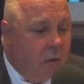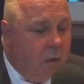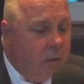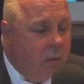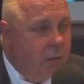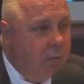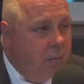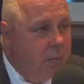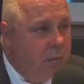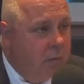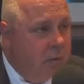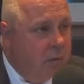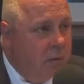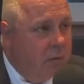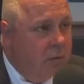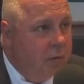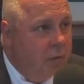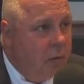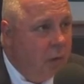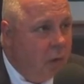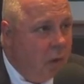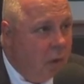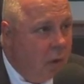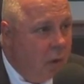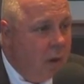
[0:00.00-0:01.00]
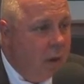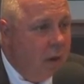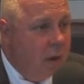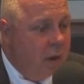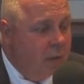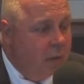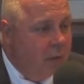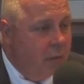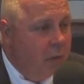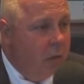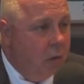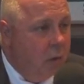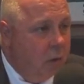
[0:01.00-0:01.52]
hold themselves to a higher
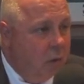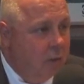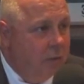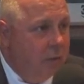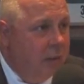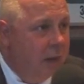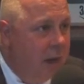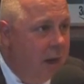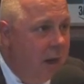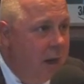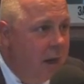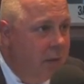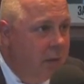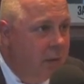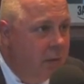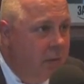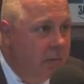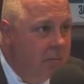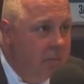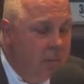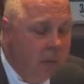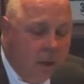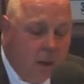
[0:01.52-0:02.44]
level of account.